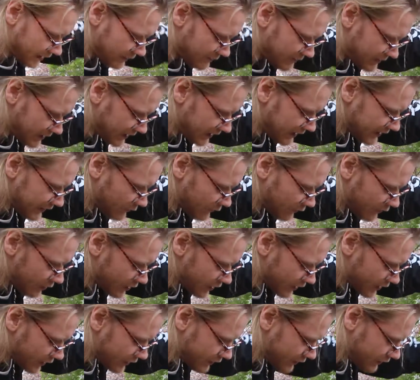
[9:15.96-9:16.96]
make it
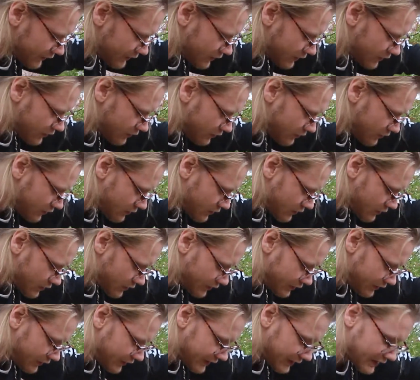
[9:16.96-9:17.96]
work, you know?
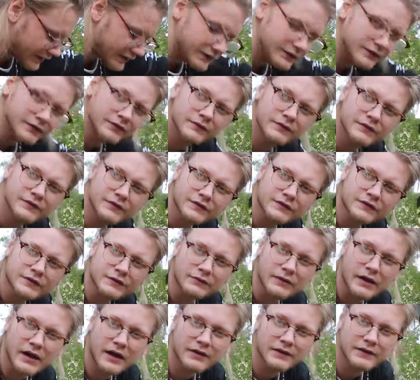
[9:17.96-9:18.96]
You got to use your
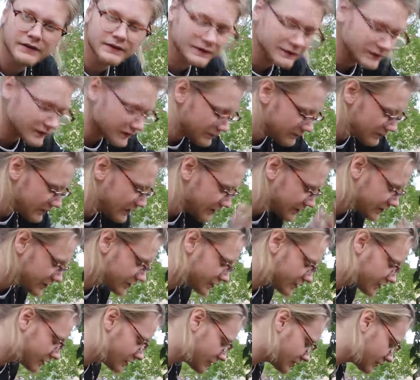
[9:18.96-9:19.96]
surroundings and make
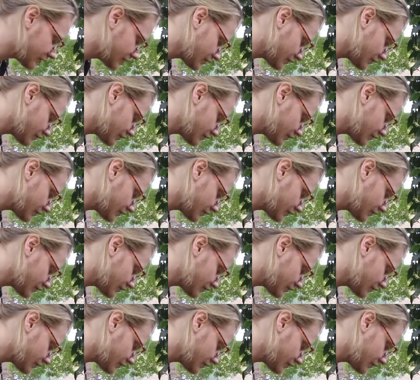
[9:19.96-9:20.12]
sure